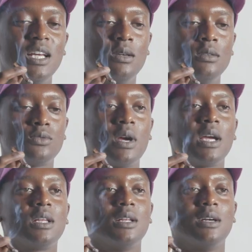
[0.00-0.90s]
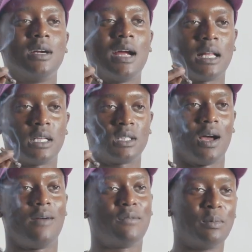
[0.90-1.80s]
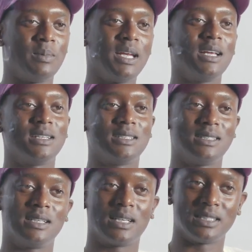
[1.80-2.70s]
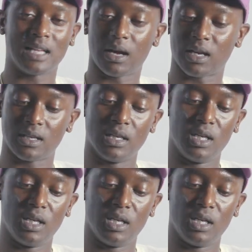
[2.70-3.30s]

It was regular at the time for me, cause I